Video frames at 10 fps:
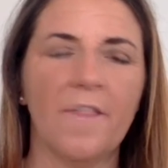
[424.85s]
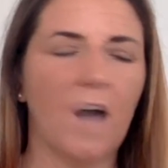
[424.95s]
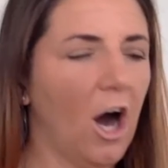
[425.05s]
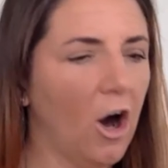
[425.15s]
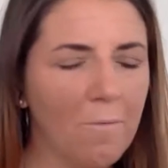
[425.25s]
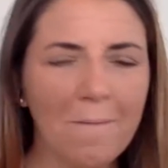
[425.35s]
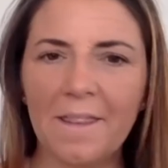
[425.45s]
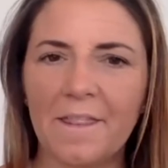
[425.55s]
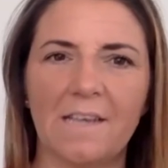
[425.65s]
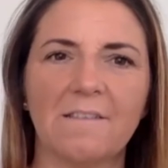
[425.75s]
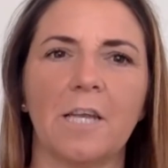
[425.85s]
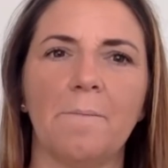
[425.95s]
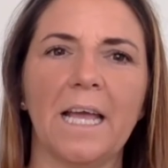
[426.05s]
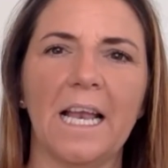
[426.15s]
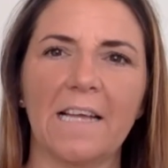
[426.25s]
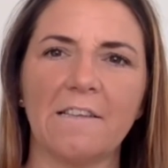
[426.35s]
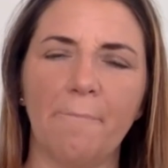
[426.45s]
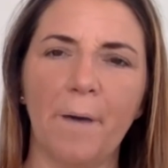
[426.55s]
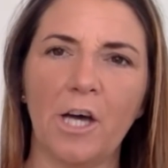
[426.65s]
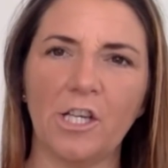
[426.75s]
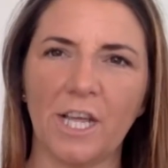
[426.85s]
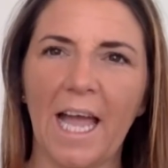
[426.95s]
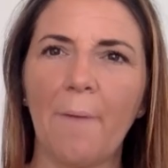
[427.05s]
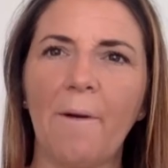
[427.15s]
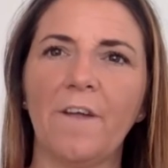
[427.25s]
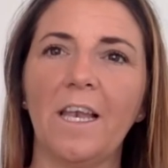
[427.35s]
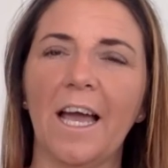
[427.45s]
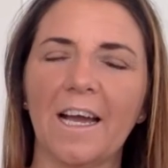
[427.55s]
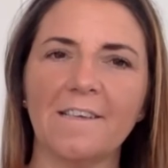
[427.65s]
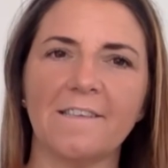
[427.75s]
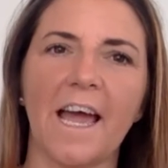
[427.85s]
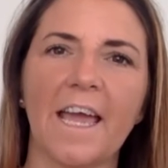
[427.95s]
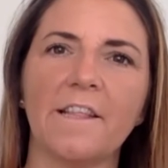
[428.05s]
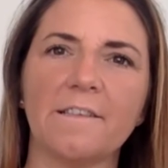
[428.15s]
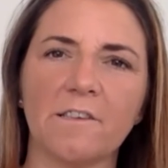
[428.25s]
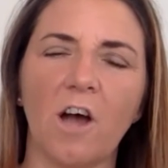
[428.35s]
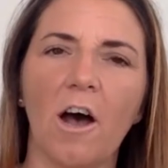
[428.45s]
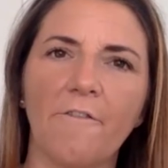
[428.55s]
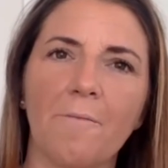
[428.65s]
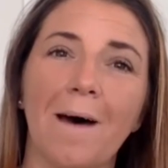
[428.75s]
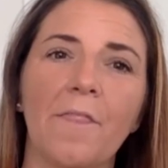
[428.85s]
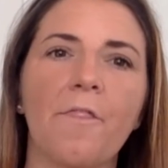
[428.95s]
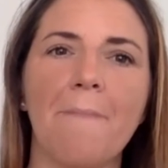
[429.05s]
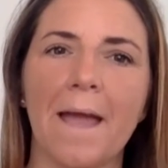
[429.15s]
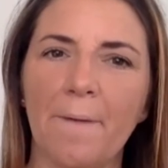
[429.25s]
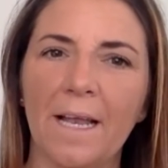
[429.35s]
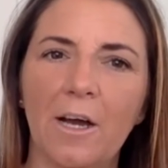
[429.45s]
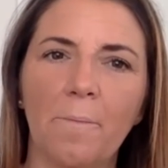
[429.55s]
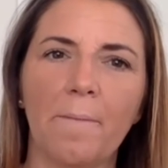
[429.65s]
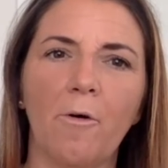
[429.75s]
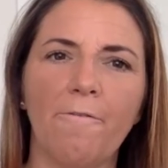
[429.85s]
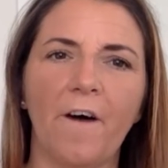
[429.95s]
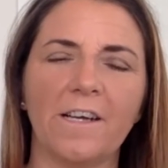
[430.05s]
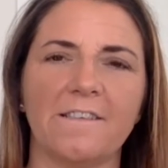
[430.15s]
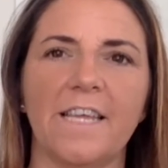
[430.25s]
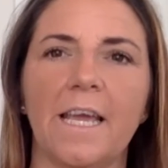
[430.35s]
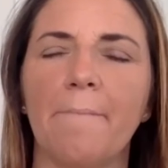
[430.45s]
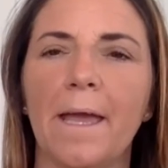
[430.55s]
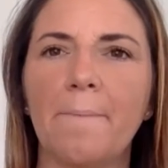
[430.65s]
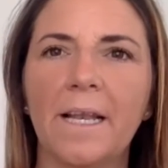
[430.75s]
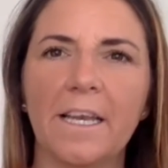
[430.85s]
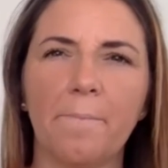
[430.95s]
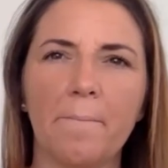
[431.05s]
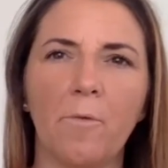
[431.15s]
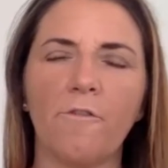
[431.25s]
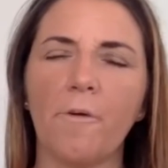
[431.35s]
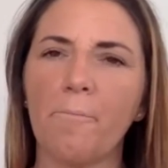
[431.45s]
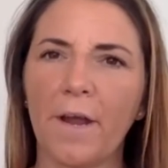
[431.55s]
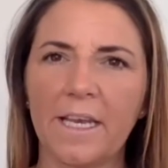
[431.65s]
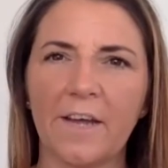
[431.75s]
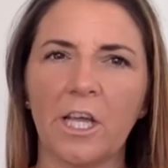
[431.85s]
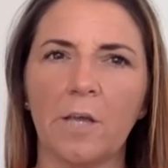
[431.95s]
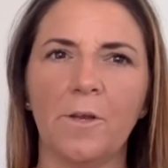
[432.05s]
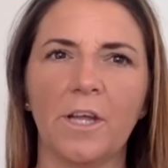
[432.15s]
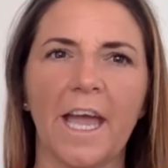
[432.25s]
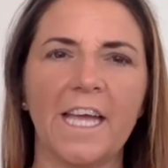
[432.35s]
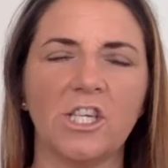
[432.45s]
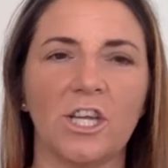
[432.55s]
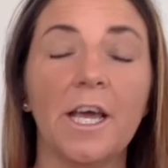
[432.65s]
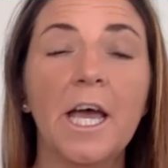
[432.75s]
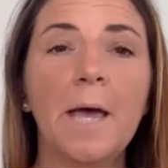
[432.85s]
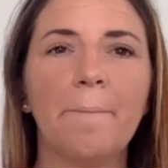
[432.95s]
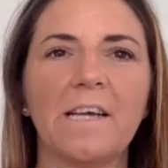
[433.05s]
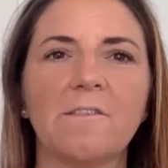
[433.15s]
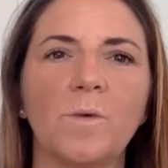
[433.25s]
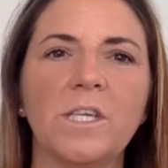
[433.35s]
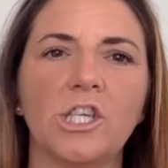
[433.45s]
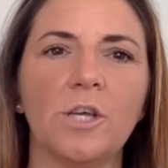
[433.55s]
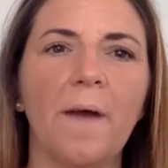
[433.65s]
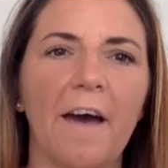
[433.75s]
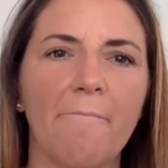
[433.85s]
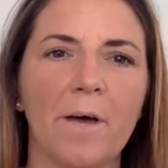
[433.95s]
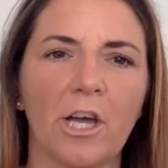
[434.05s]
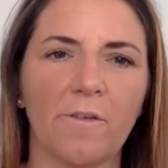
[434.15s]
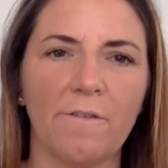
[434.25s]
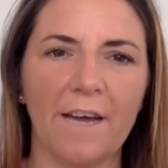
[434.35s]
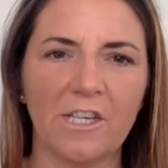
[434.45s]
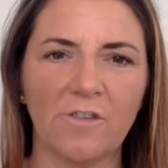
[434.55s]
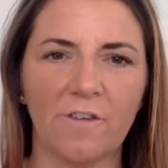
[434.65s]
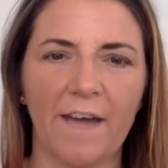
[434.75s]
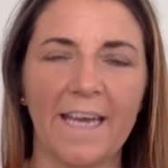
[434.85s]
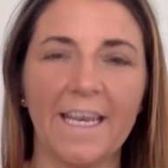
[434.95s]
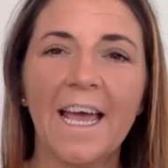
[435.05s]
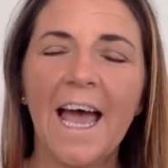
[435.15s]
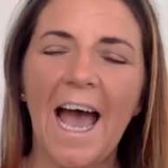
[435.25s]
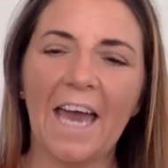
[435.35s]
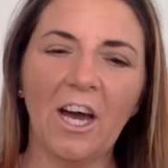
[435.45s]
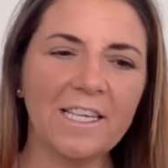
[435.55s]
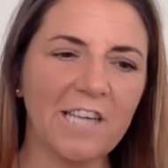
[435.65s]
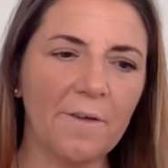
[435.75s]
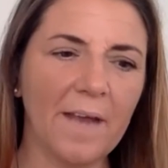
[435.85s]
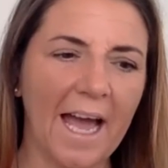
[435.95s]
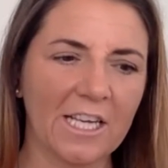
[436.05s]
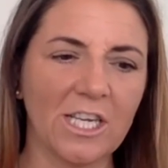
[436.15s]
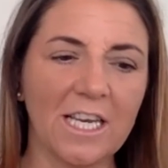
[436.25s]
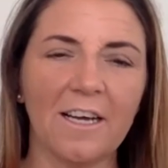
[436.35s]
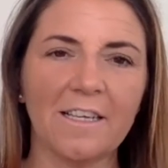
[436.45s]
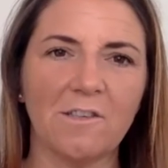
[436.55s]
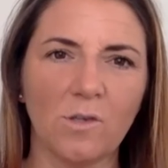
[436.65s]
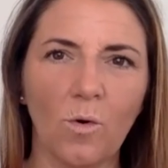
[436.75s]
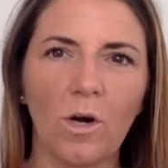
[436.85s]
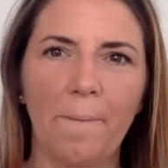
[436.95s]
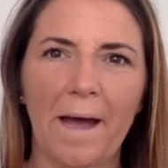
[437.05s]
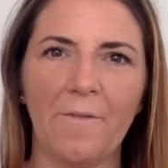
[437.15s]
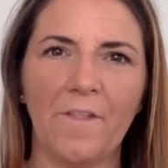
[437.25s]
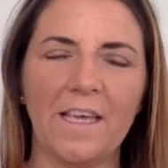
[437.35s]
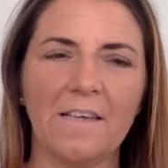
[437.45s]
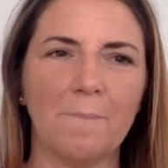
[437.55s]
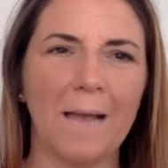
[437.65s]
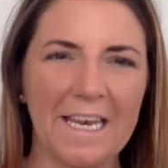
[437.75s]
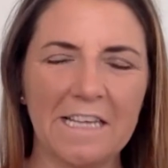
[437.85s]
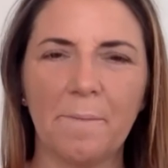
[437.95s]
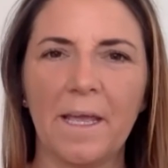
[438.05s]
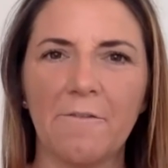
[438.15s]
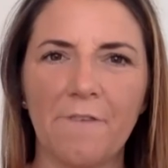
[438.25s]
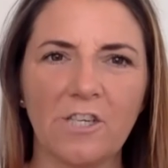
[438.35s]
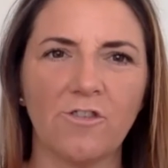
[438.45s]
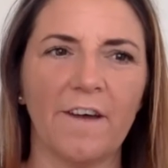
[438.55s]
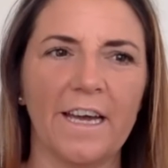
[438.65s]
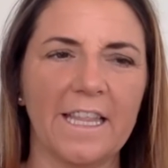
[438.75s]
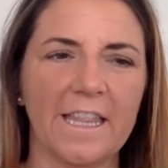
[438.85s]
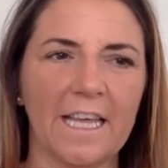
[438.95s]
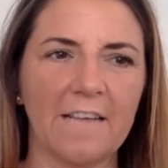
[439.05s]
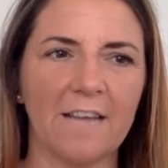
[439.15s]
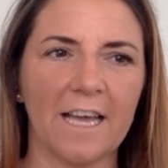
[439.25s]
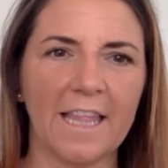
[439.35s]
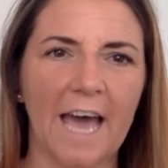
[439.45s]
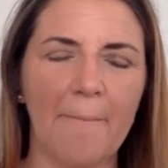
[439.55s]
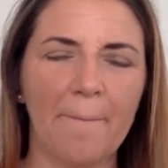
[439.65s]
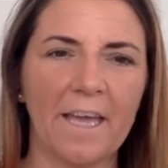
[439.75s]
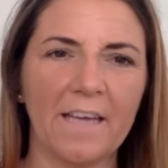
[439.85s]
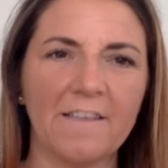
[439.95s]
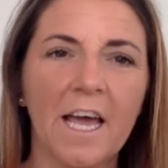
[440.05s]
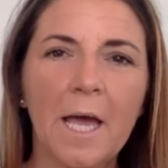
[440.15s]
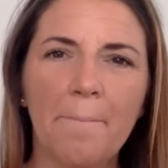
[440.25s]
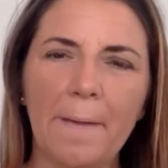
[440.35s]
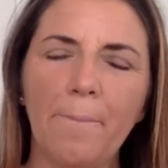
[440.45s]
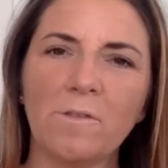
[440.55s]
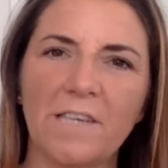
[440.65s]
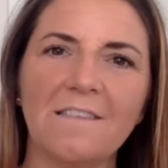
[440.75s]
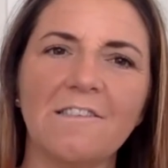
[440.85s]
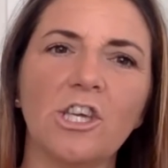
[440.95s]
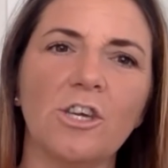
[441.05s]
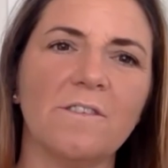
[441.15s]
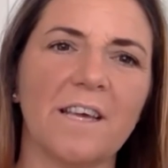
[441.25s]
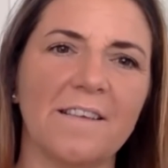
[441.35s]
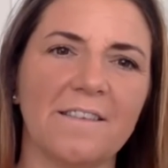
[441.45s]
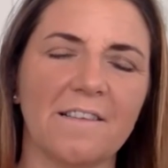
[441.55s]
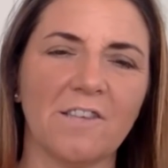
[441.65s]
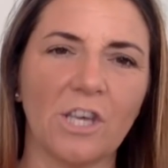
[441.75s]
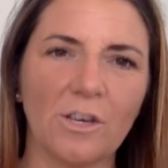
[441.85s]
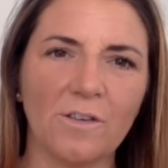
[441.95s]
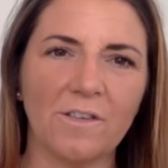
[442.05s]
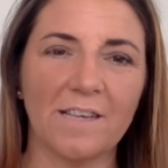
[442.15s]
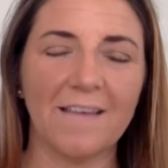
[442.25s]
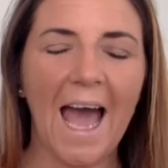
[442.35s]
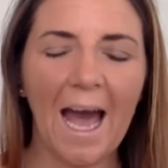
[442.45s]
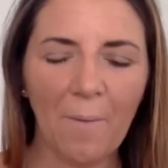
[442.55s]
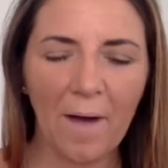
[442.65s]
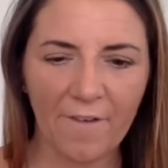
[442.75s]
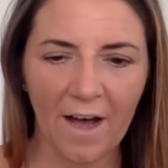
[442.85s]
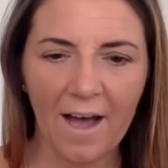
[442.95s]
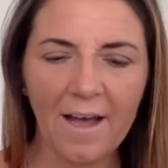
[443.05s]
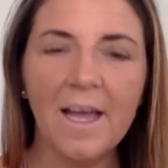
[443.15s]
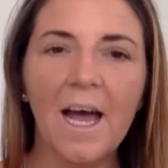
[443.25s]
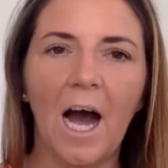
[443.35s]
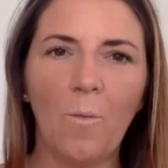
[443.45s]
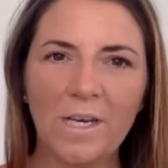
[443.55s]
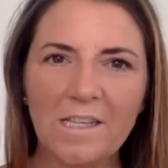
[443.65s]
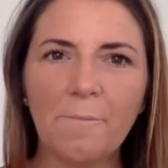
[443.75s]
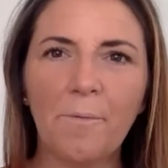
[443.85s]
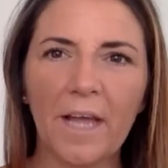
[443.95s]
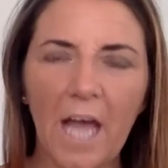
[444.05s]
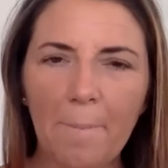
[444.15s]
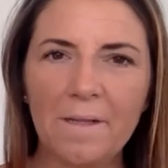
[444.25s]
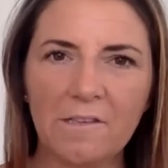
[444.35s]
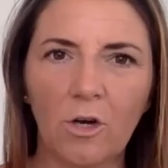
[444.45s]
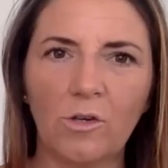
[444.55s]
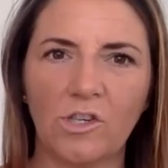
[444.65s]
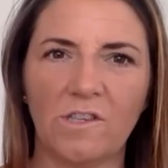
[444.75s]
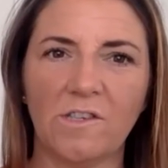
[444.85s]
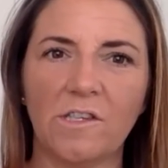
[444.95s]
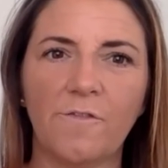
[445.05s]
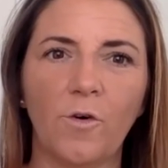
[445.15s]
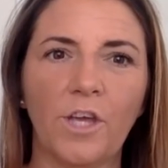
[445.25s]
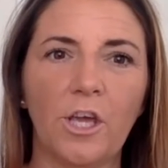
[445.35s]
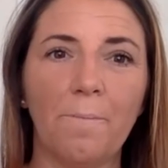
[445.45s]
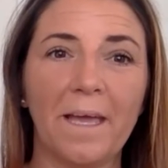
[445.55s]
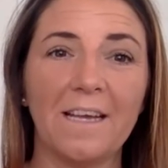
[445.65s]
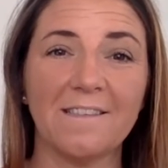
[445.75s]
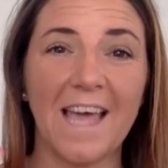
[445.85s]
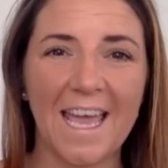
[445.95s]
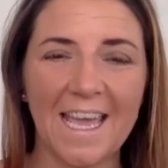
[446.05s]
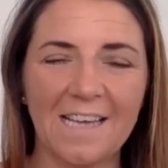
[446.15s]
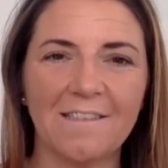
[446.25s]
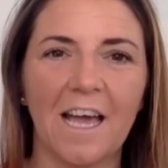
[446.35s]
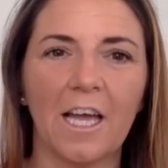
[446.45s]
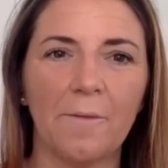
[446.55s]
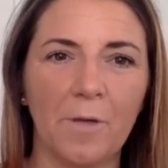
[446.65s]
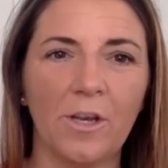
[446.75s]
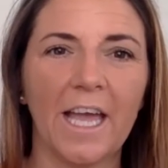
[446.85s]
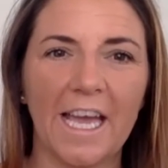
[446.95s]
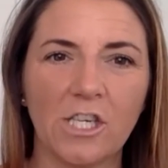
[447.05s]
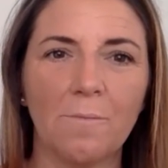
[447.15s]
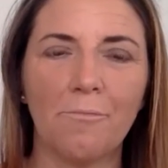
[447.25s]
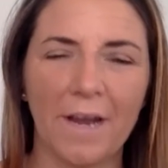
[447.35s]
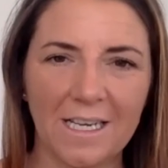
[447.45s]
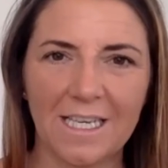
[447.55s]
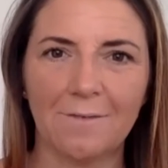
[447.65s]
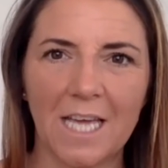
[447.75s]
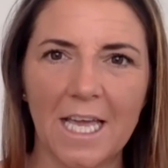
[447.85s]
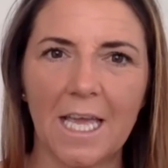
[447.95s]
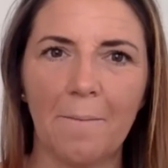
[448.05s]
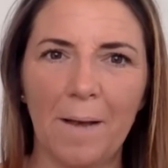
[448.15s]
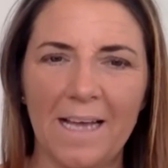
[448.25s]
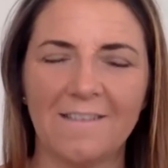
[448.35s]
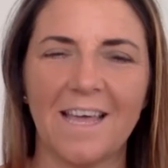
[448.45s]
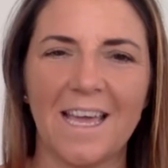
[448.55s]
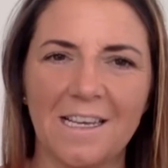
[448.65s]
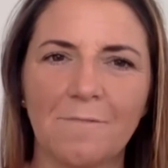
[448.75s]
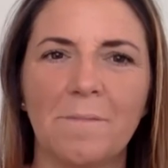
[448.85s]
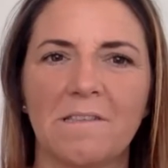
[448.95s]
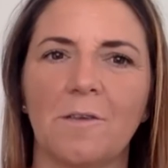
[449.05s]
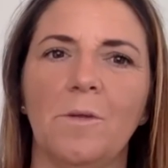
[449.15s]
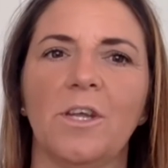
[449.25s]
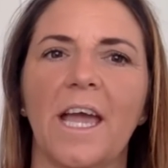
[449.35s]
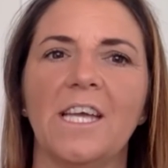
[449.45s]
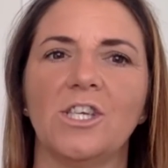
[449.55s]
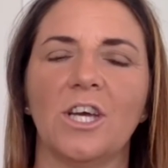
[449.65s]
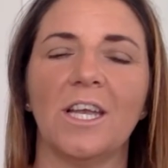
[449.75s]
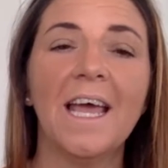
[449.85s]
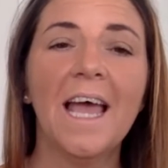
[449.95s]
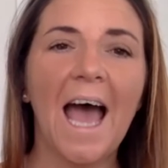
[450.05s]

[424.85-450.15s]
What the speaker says: The whole month is going to be collective purging. However, like I say, the start of the month may be a little bit more feisty. It may be a little bit more of a breakdown in communication because we do have Mercury retrograde. And I don't actually like to talk about these planets being in retrograde and things like that because people tend to use it as excuses. However, I wanted to bring it up into consciousness for you because there is a communication breakdown taking place. There is miscommunication.